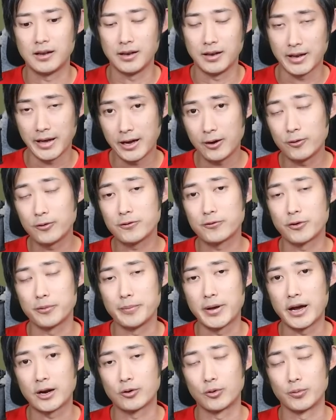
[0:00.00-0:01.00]
allowed for
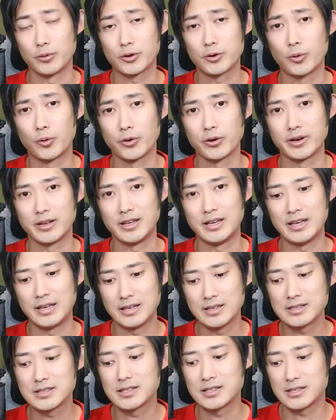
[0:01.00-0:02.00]
macro recording
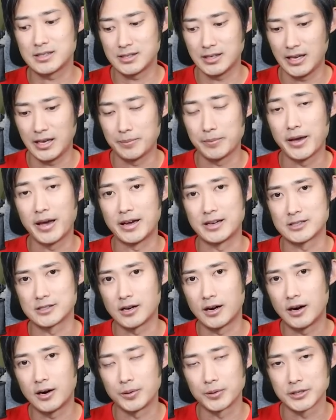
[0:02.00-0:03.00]
is the same as
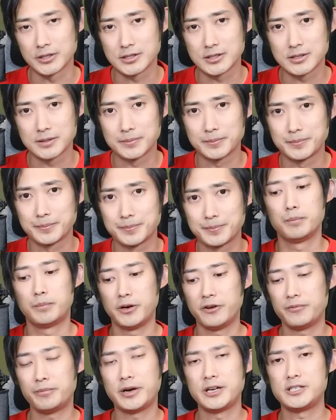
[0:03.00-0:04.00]
ours.
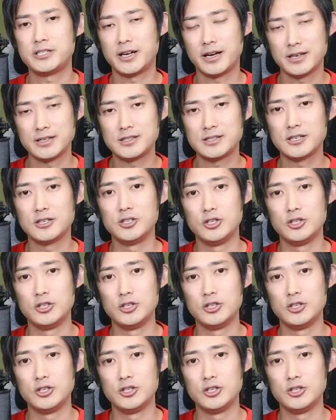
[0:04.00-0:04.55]
But if by chance the